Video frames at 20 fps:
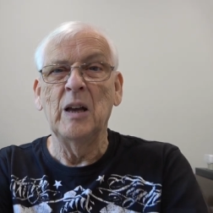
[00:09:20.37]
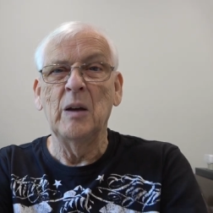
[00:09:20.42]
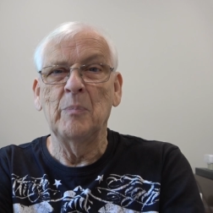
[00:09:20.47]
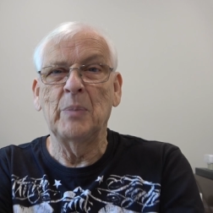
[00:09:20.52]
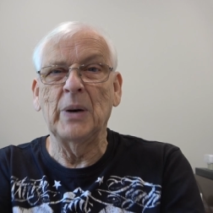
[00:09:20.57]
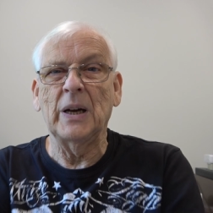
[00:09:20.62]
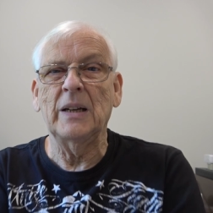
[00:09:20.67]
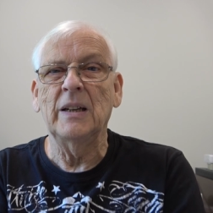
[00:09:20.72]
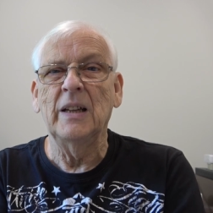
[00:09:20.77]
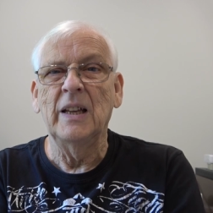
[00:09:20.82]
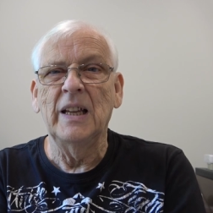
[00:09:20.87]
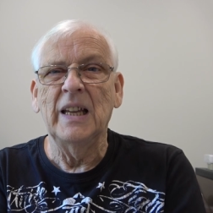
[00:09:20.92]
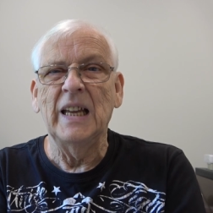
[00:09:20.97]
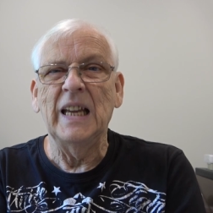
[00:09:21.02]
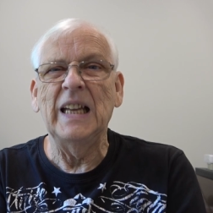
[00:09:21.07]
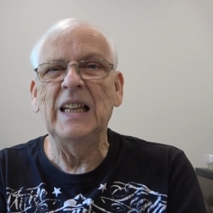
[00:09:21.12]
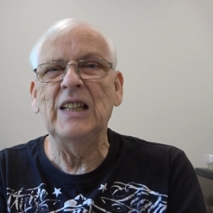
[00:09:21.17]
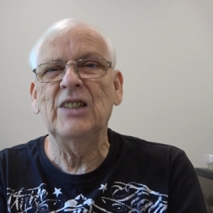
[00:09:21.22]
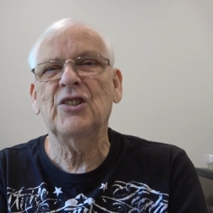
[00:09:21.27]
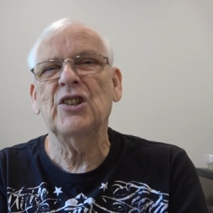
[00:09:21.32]
But
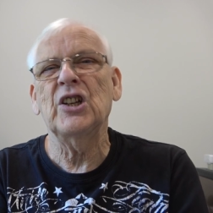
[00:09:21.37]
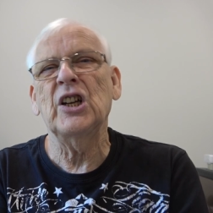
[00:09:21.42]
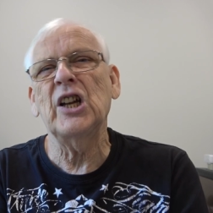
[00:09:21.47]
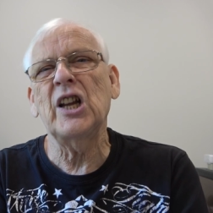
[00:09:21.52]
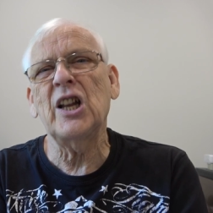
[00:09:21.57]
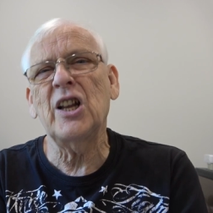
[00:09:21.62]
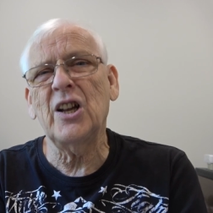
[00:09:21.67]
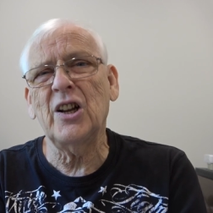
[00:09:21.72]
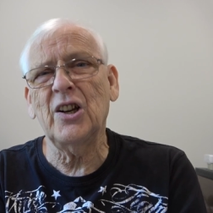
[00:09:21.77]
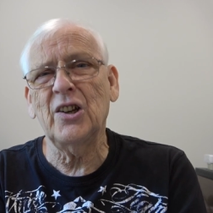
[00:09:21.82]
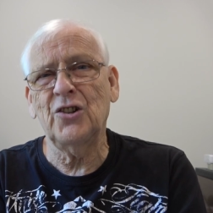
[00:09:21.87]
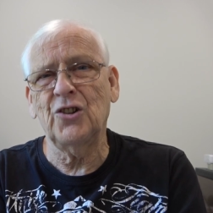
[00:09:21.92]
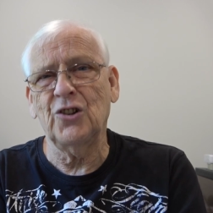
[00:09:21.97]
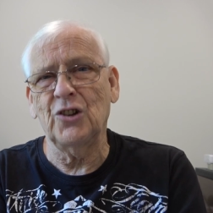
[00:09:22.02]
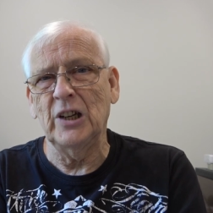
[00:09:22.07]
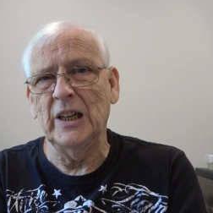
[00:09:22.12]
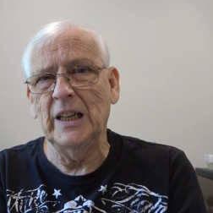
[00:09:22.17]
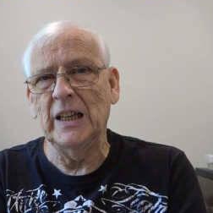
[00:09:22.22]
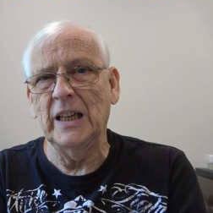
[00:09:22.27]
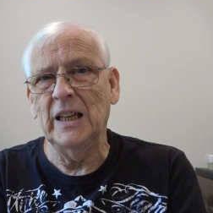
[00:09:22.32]
it's
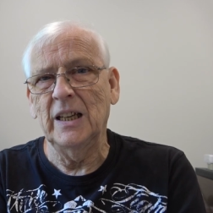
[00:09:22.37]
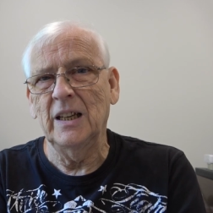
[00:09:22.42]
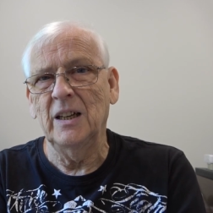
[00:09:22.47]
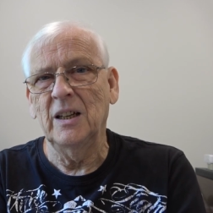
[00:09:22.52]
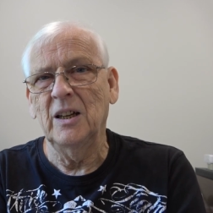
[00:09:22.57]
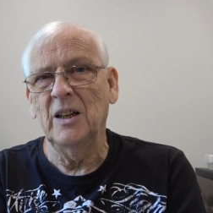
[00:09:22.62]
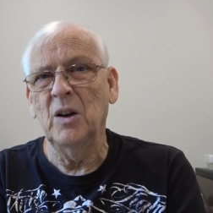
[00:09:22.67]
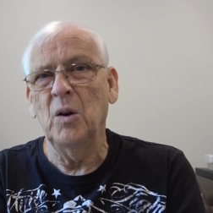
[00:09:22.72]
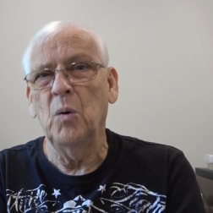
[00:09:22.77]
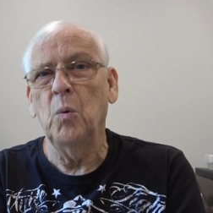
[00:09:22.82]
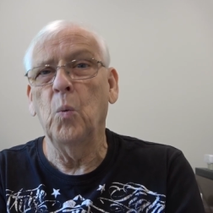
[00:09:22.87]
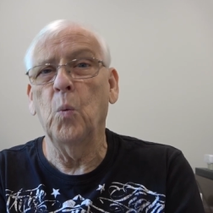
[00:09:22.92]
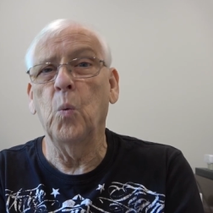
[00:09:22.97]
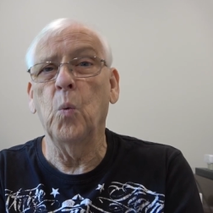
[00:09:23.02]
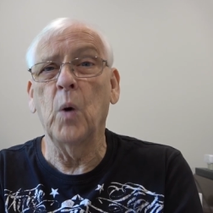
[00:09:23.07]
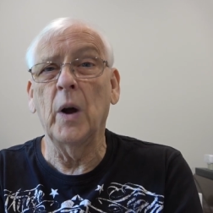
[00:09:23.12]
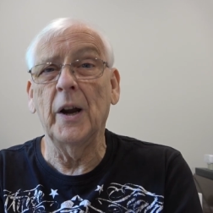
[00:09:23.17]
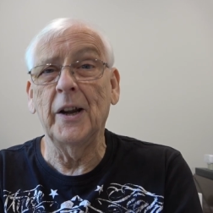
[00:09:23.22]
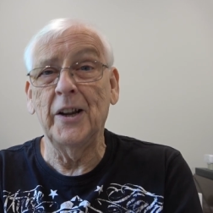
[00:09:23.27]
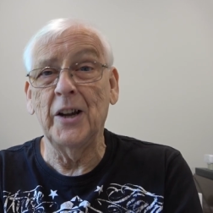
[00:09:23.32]
largely
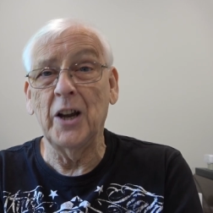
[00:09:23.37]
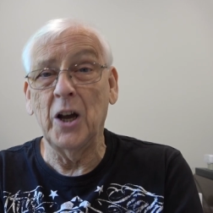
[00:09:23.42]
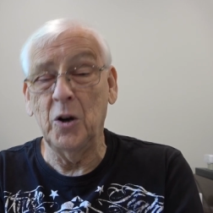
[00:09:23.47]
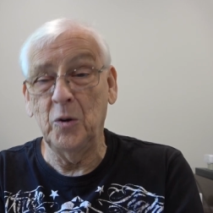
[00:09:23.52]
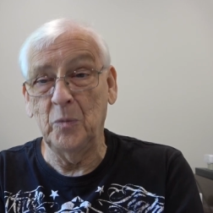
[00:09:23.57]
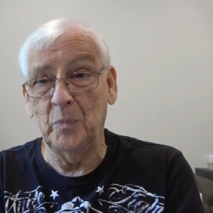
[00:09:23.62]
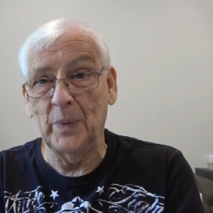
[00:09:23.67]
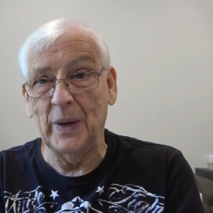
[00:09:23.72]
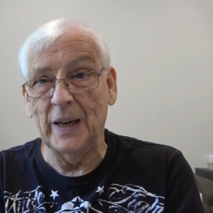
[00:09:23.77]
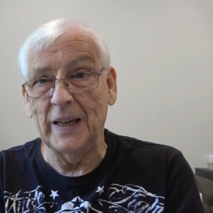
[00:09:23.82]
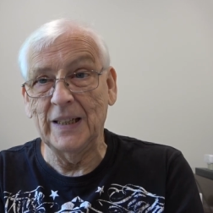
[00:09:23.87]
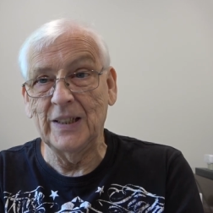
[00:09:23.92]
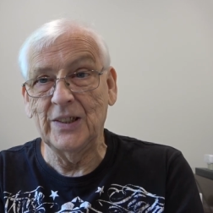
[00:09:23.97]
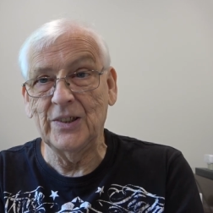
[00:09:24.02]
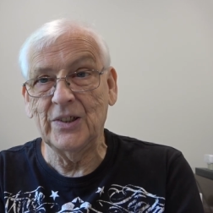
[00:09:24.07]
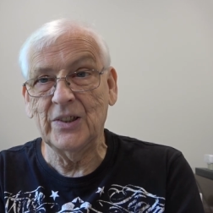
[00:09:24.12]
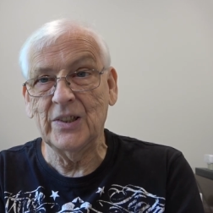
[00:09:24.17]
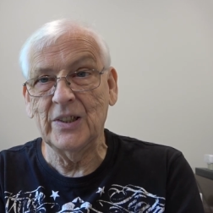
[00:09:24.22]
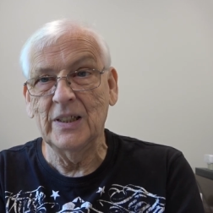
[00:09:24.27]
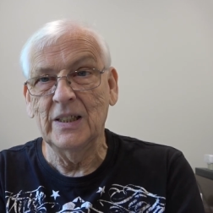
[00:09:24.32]
one note
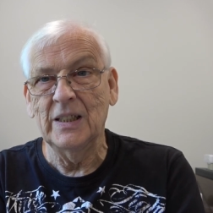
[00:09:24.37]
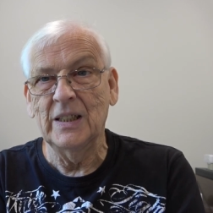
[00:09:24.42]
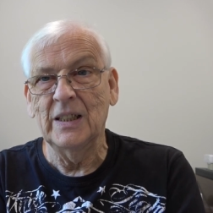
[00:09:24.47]
bass